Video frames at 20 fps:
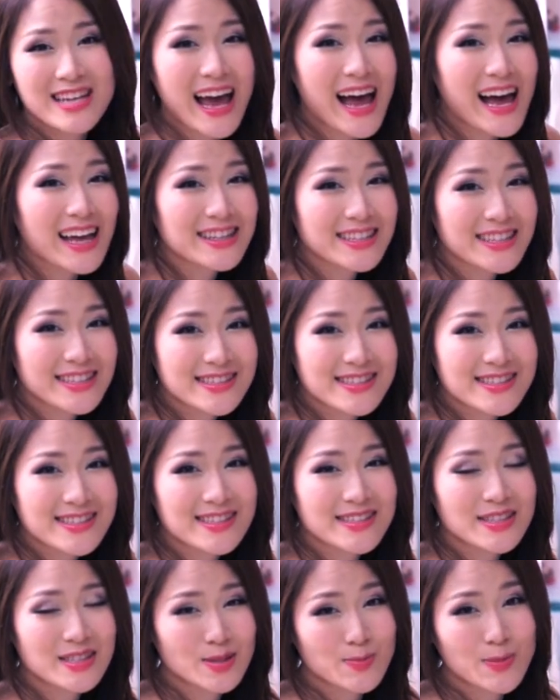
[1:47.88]

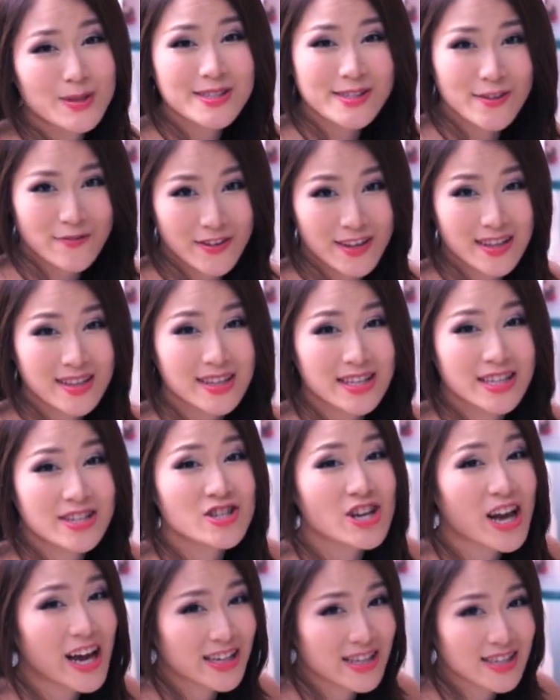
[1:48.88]
talents, specifically
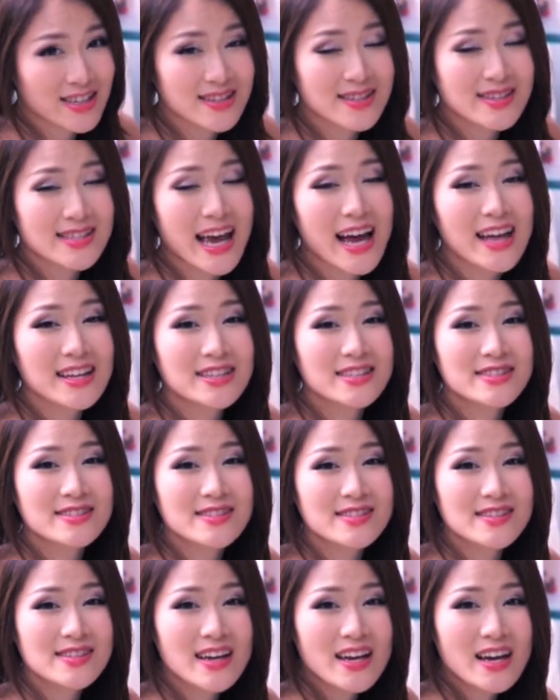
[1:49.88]
Chinese
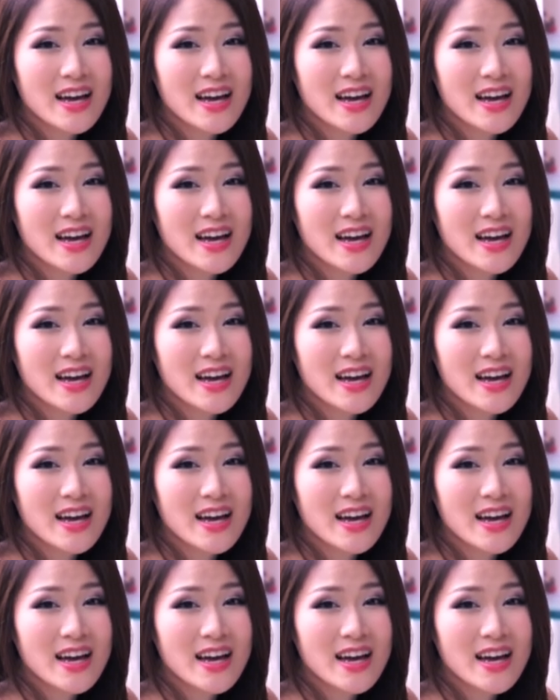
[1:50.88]
talents,